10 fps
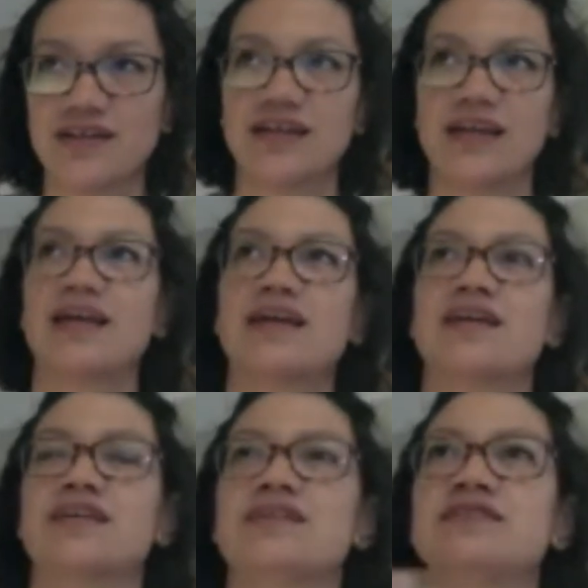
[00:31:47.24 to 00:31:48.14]

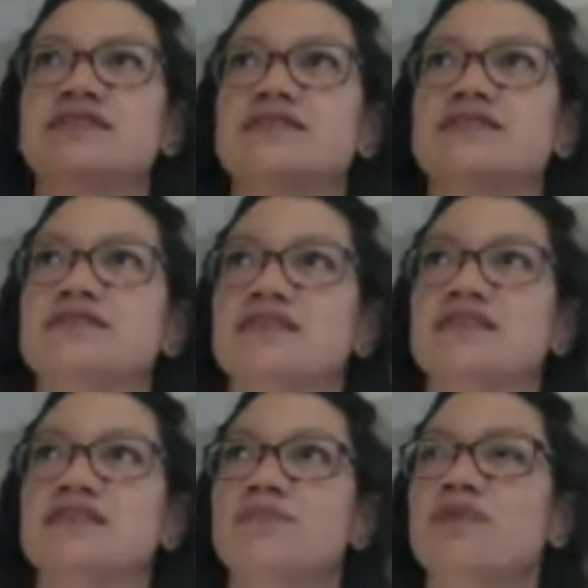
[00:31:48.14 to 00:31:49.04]
And
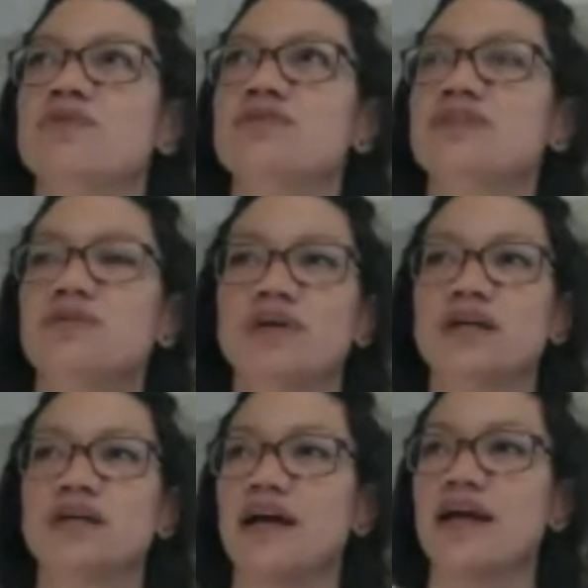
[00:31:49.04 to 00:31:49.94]
mostly
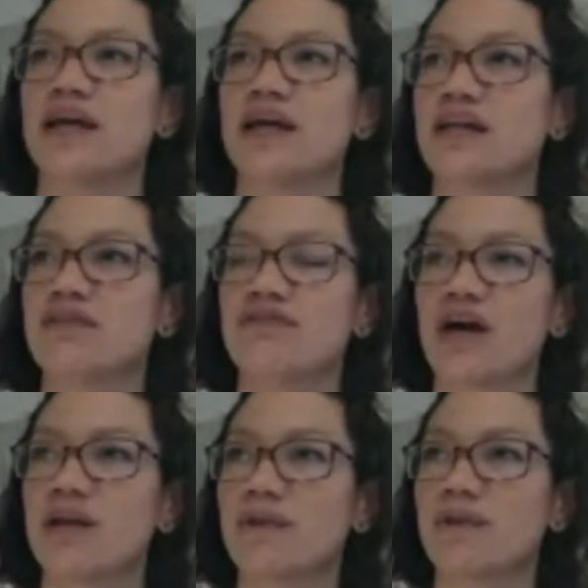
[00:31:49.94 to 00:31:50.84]
what I had
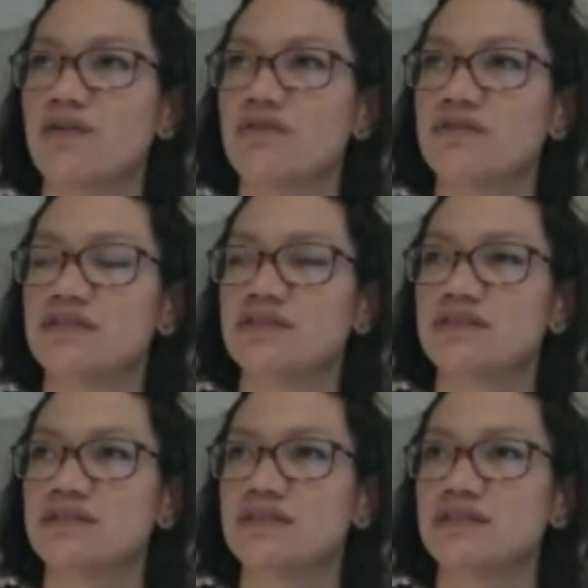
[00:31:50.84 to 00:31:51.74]
thought about
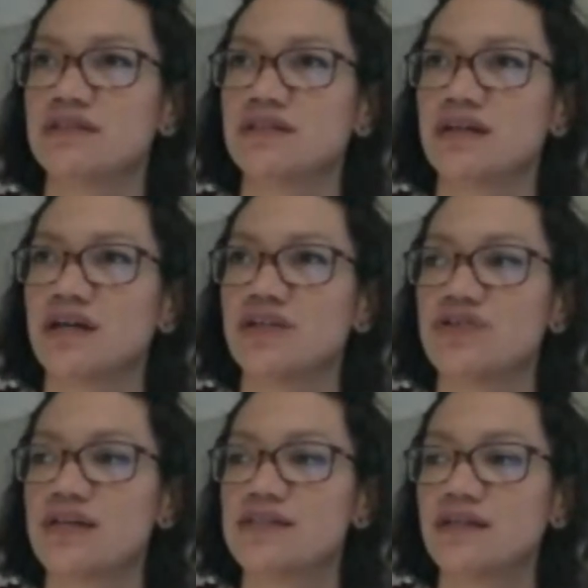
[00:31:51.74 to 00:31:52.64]

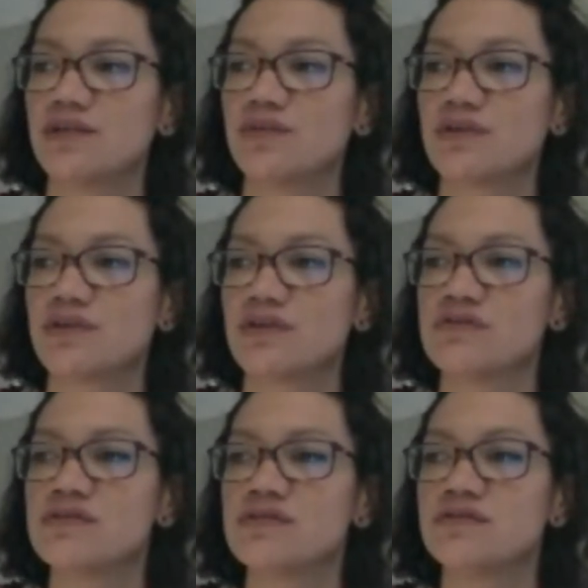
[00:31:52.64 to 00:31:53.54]
addressing were
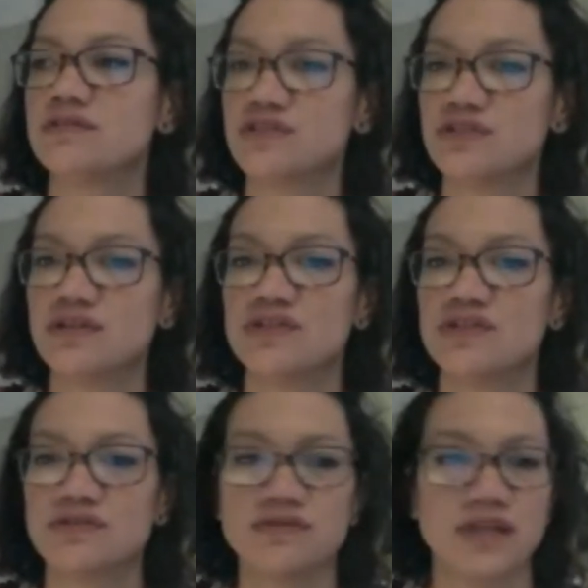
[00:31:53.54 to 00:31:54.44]
those digital
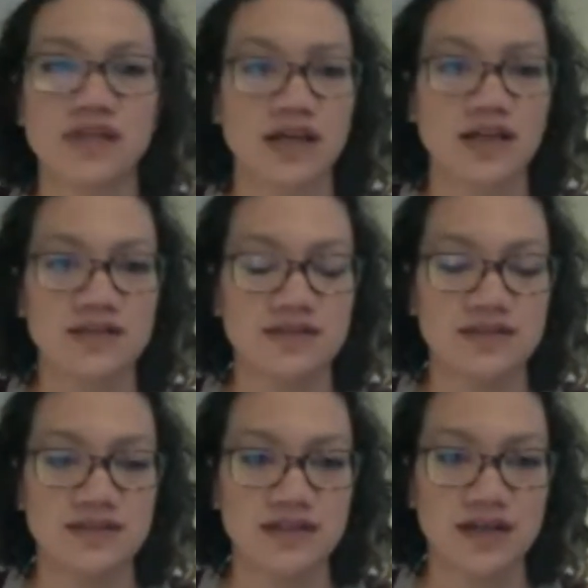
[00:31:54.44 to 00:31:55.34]
issues that
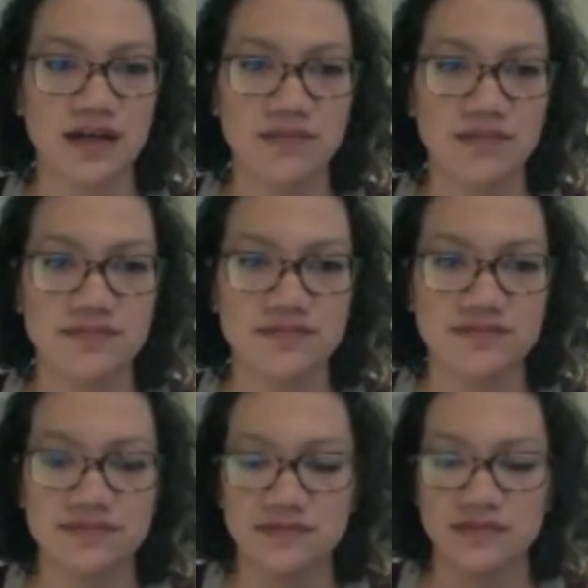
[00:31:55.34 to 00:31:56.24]
kind
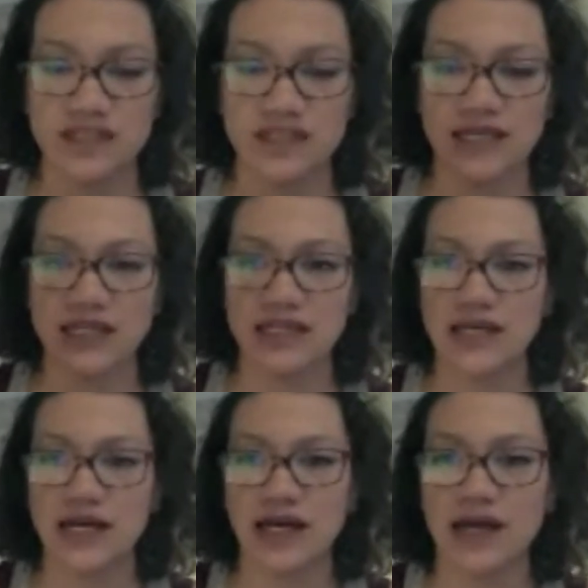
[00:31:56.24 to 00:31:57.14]
of
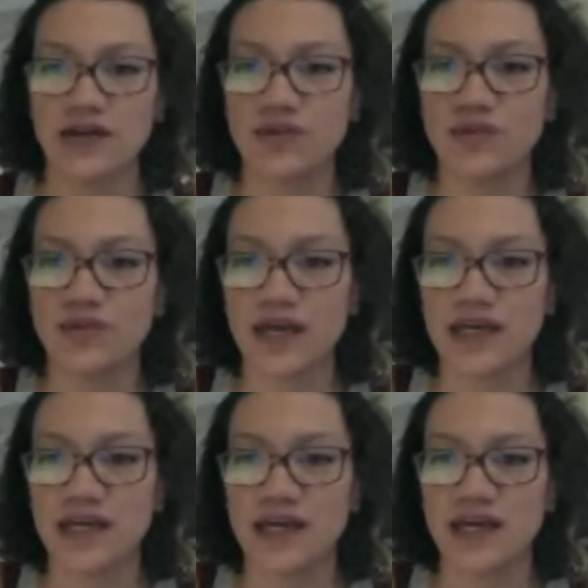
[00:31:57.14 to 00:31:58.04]
got out of the way